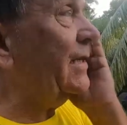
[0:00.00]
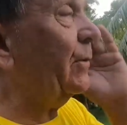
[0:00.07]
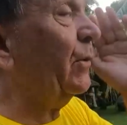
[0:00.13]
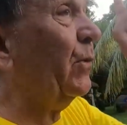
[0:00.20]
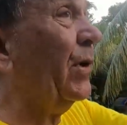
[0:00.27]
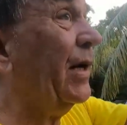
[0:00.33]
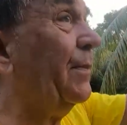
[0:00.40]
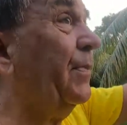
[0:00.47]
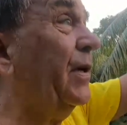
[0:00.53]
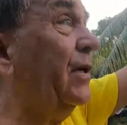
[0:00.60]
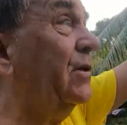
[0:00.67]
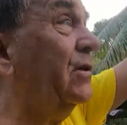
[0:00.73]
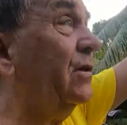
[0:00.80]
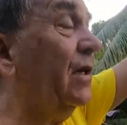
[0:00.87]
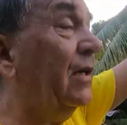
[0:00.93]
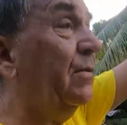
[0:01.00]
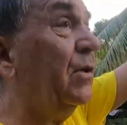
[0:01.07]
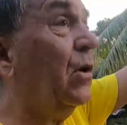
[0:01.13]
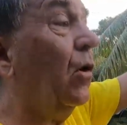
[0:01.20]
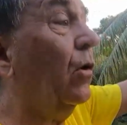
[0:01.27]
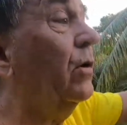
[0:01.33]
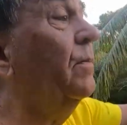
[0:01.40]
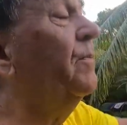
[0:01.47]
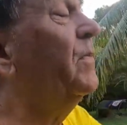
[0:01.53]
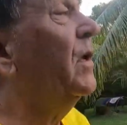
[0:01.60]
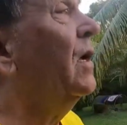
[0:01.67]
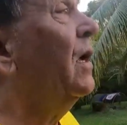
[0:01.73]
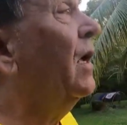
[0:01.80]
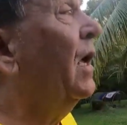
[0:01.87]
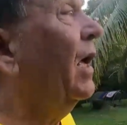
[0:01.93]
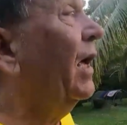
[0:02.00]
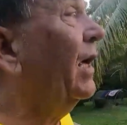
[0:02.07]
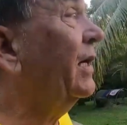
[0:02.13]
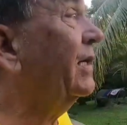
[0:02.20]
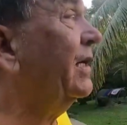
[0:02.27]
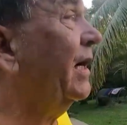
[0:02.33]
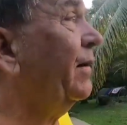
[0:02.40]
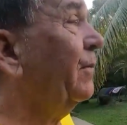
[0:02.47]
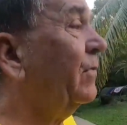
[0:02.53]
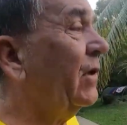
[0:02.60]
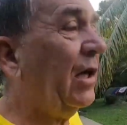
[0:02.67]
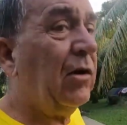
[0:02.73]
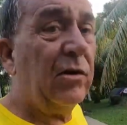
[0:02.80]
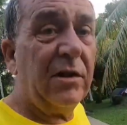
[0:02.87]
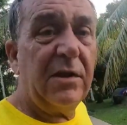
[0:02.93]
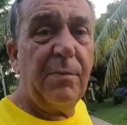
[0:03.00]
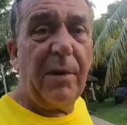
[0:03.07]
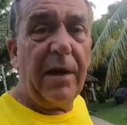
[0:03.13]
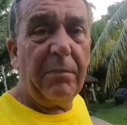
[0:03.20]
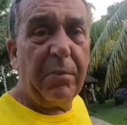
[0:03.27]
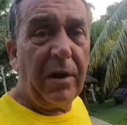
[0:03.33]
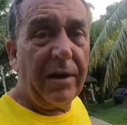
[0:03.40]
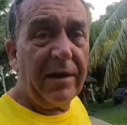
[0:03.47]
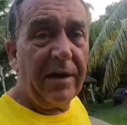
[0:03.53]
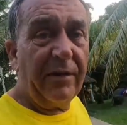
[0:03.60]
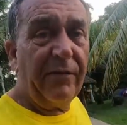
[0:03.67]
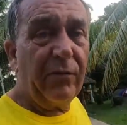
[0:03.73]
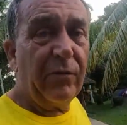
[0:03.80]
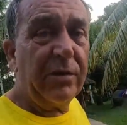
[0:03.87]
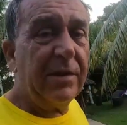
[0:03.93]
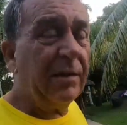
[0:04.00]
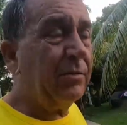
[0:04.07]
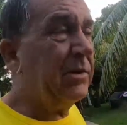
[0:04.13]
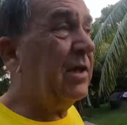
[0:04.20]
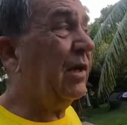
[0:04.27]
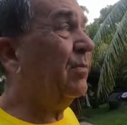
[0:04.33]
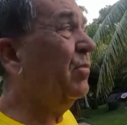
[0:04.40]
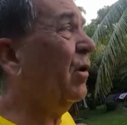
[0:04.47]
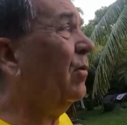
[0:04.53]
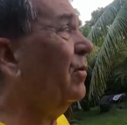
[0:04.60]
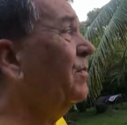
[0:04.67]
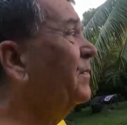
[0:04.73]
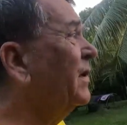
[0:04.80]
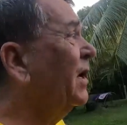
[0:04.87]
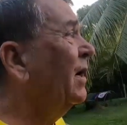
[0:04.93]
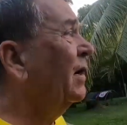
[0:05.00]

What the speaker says: So we went up here to Ibercon, and they got the spark plug there for us. That was no problem.